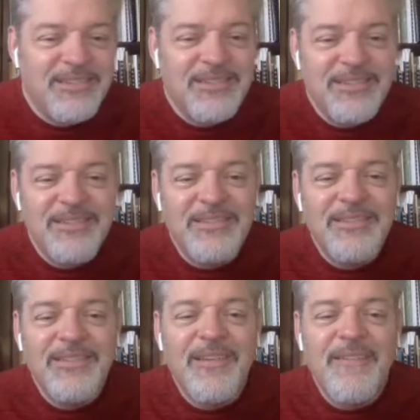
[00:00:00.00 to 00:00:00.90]

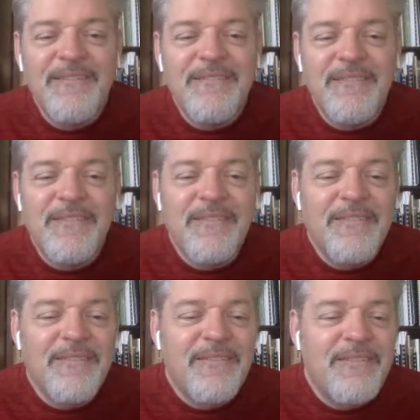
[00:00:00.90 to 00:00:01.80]

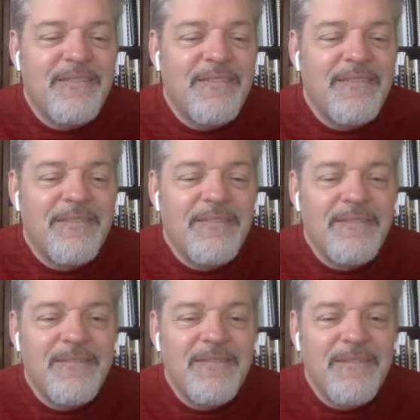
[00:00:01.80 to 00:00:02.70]

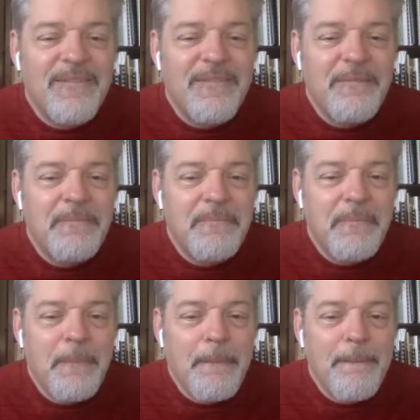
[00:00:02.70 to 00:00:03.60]

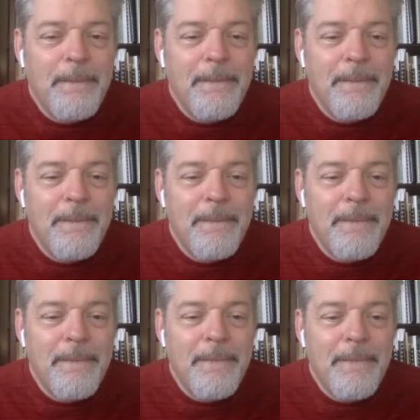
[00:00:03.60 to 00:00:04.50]

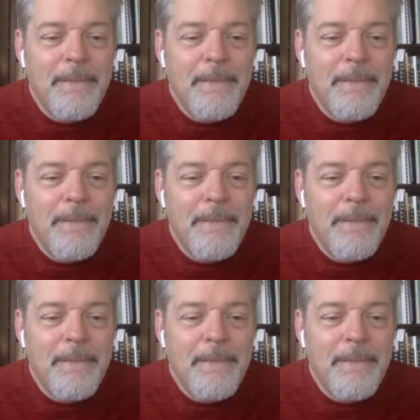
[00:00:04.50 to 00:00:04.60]
No words are spoken by the person on screen.